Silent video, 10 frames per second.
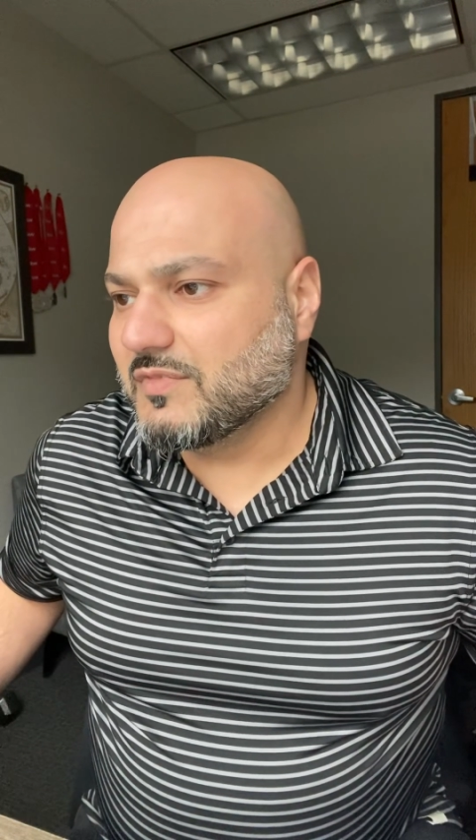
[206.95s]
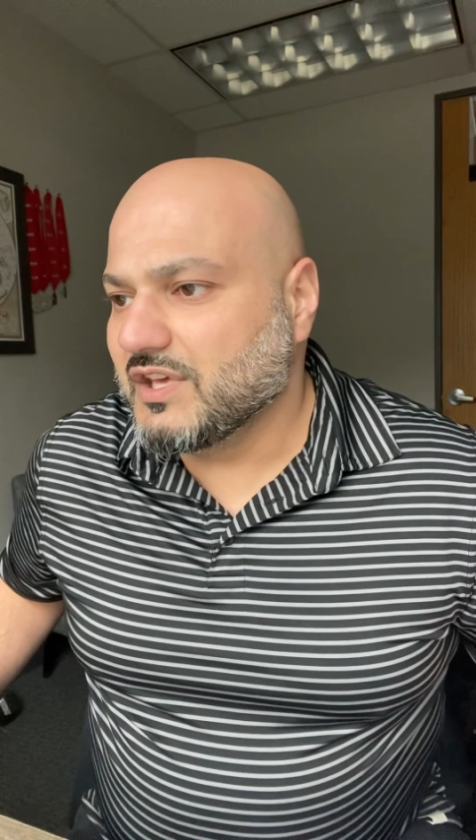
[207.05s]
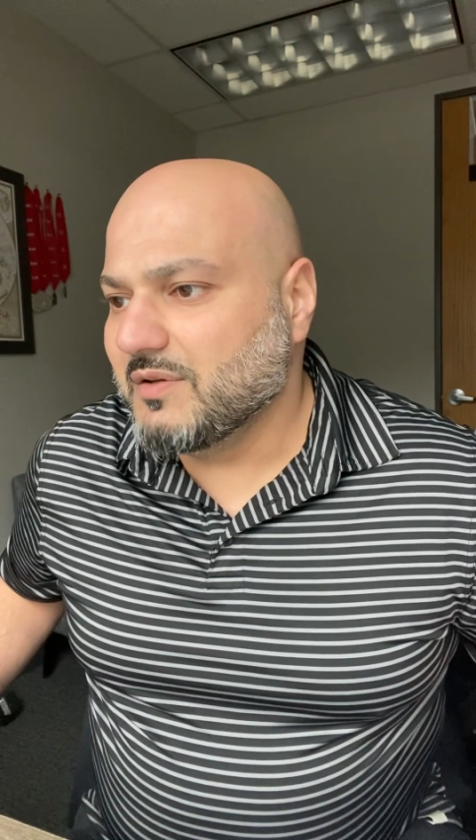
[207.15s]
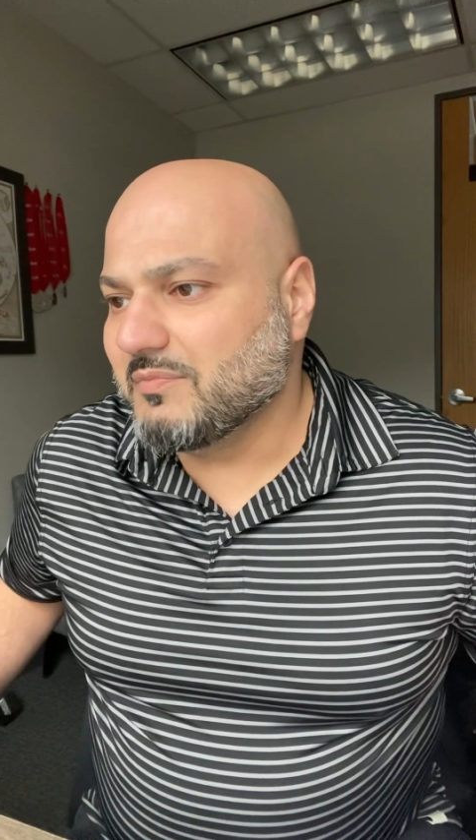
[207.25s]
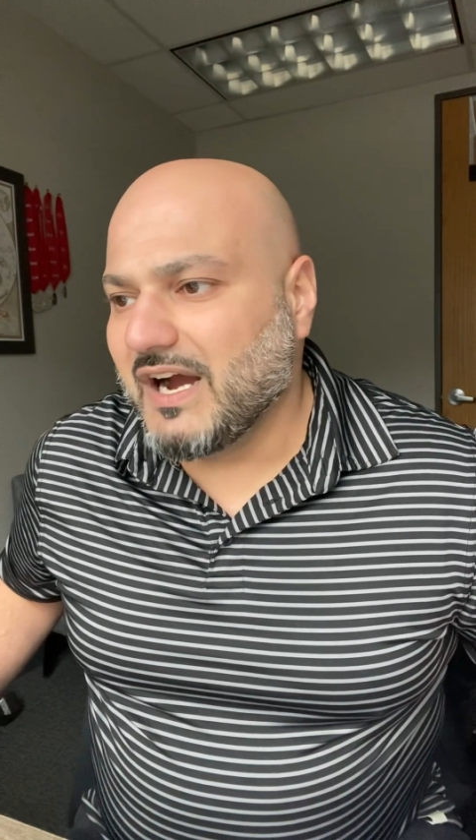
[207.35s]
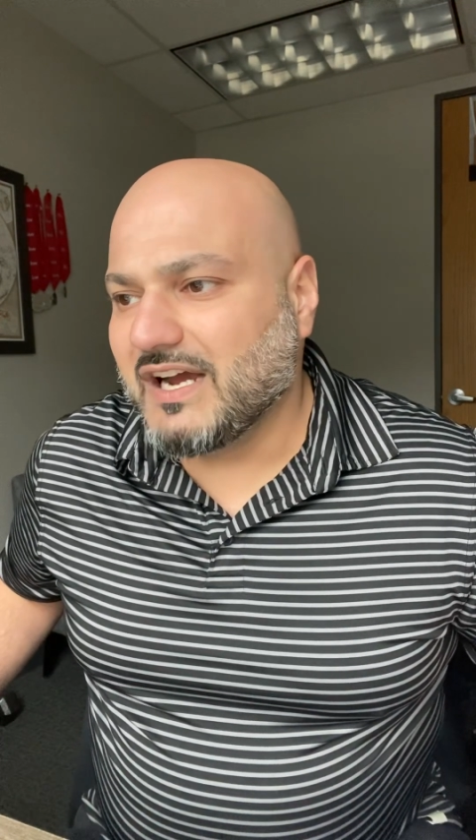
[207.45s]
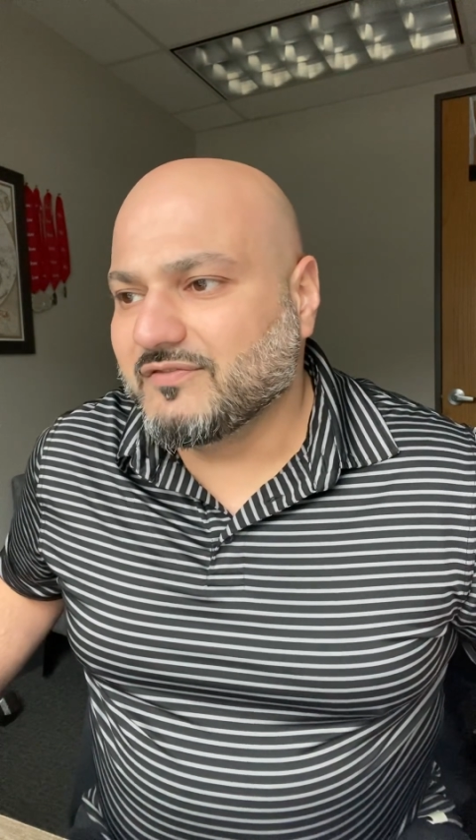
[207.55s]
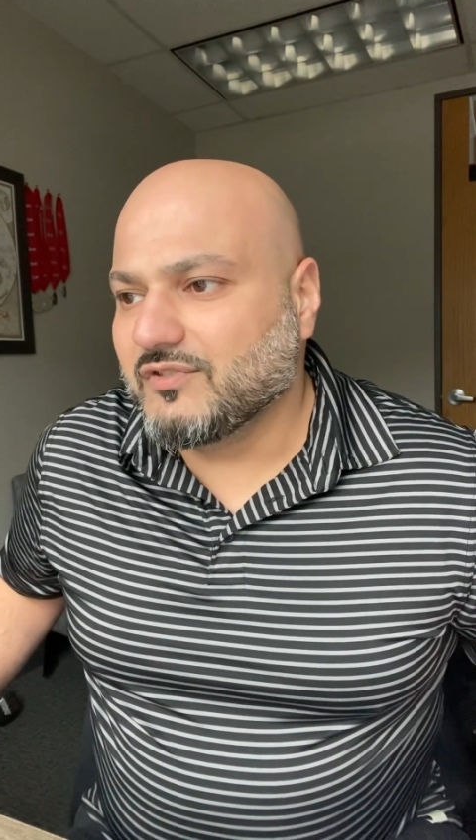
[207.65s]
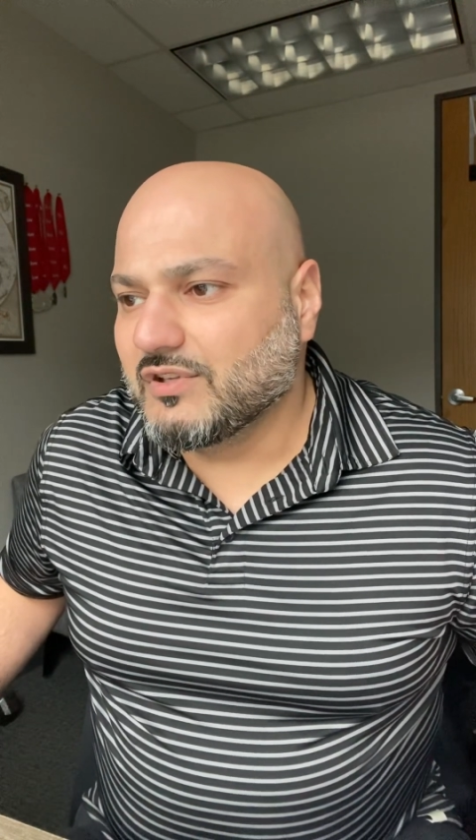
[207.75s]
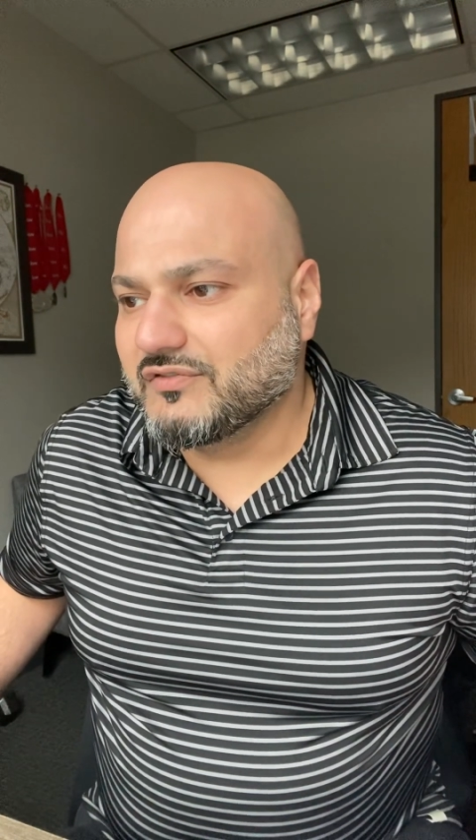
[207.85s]
keep
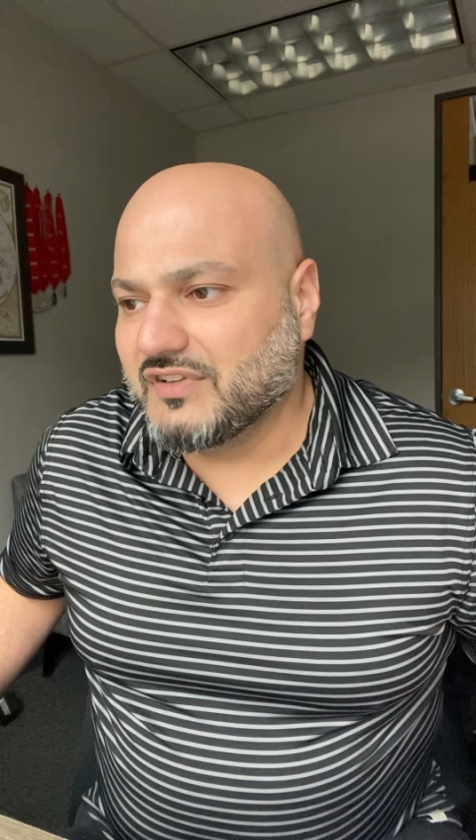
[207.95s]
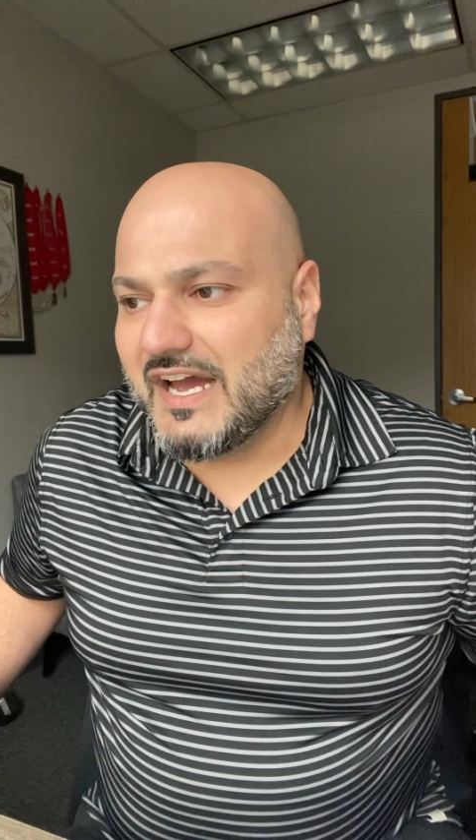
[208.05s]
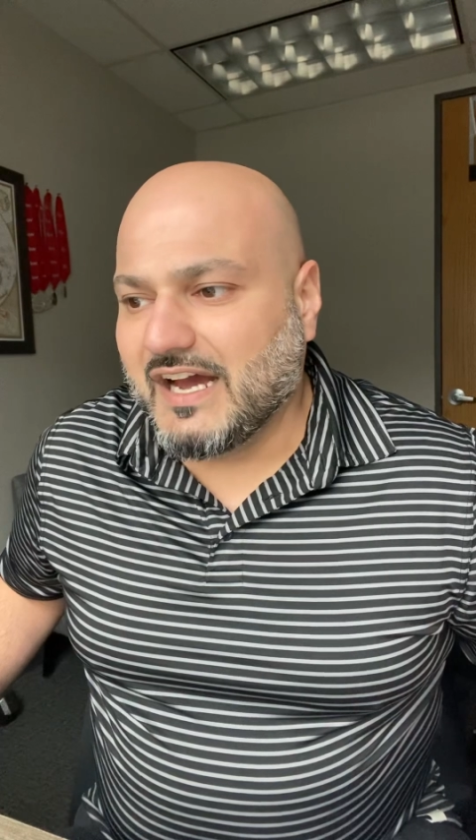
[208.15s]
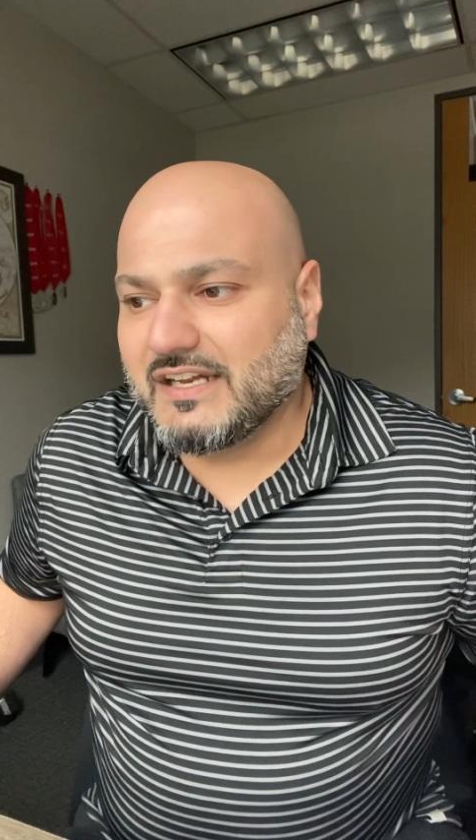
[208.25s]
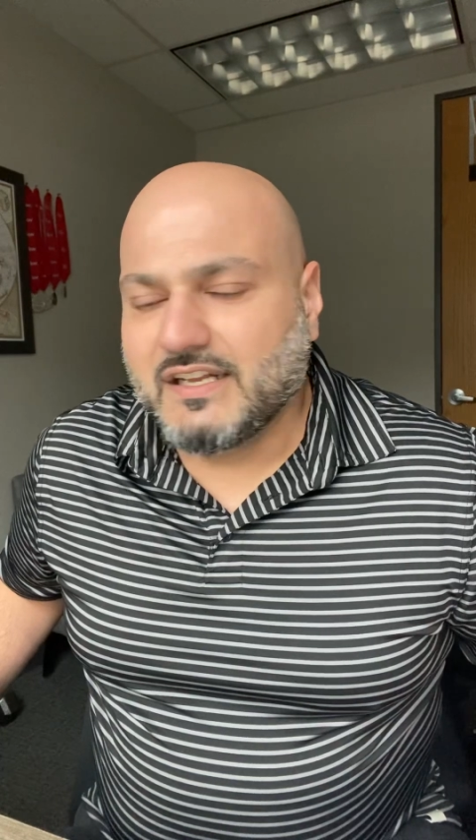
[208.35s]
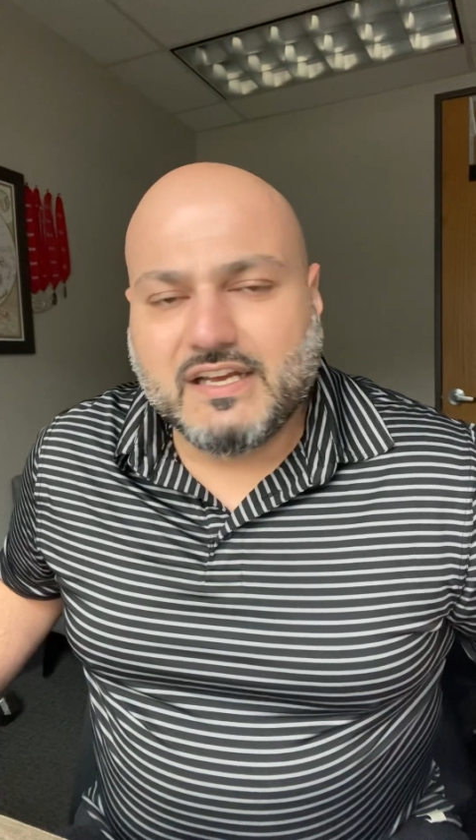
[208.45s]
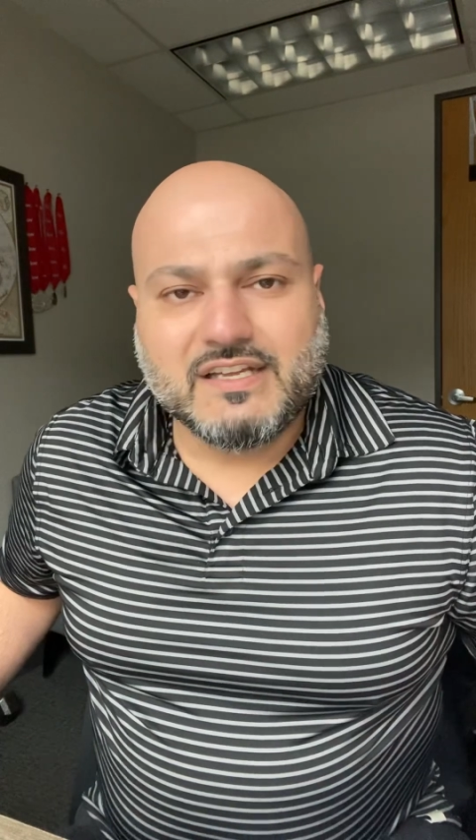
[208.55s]
mindful of that.